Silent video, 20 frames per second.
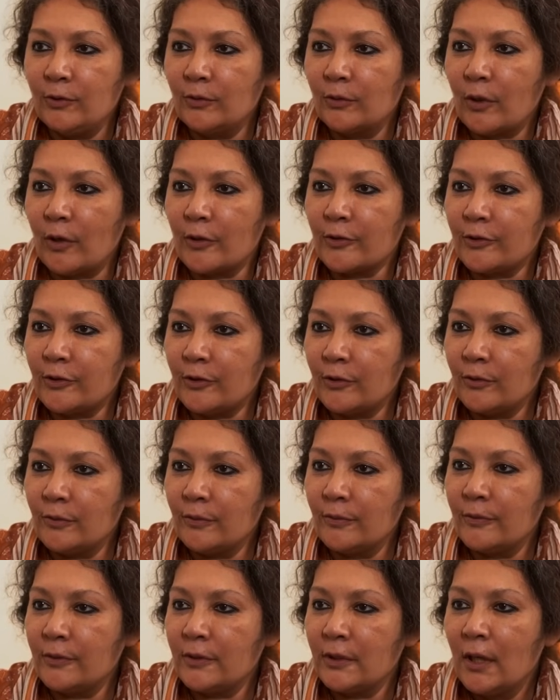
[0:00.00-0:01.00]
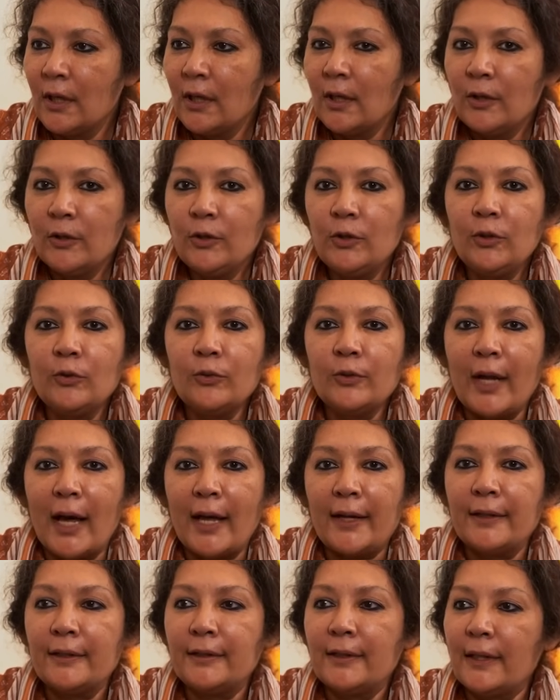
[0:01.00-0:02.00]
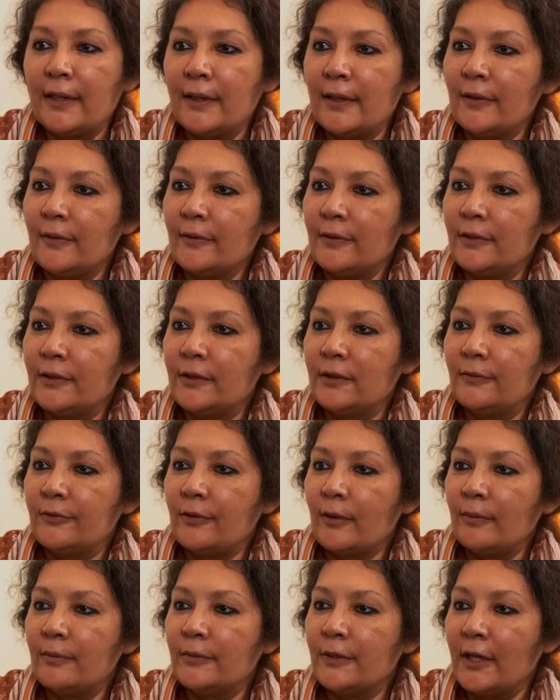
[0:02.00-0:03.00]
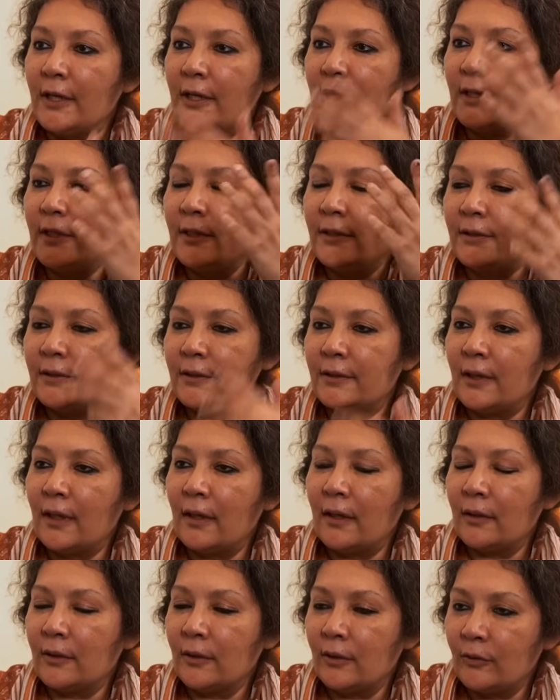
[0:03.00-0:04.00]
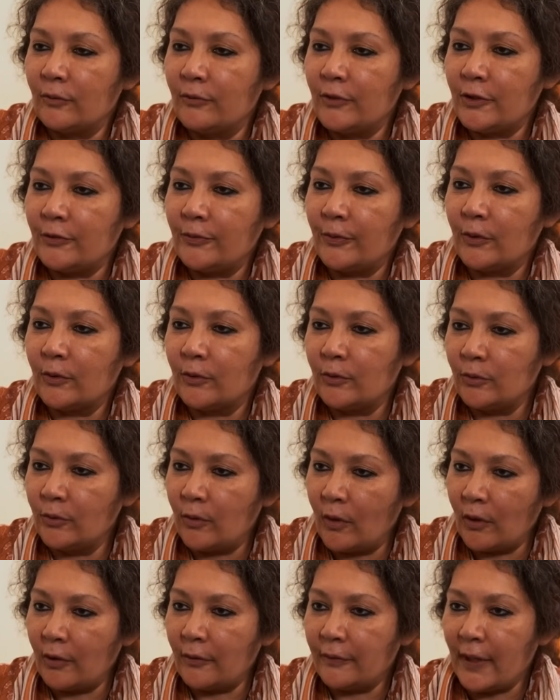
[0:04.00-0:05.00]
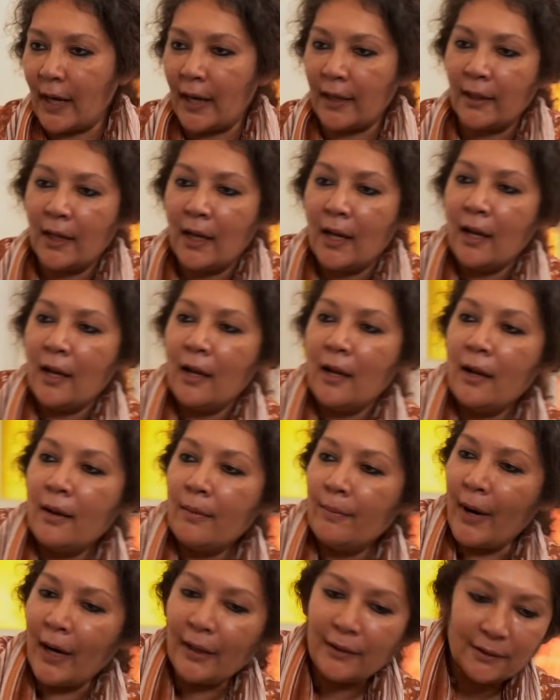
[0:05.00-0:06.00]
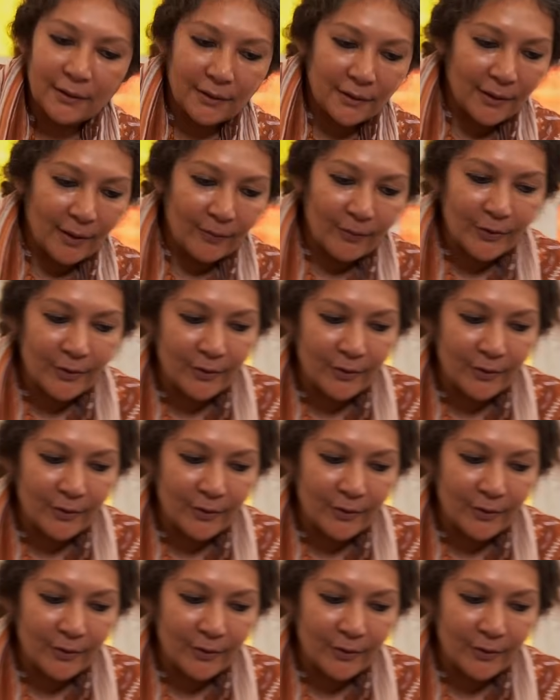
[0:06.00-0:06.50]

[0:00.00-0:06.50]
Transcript: new costumes, new narratives from this, you know, Vishwa Guru, all of that. But there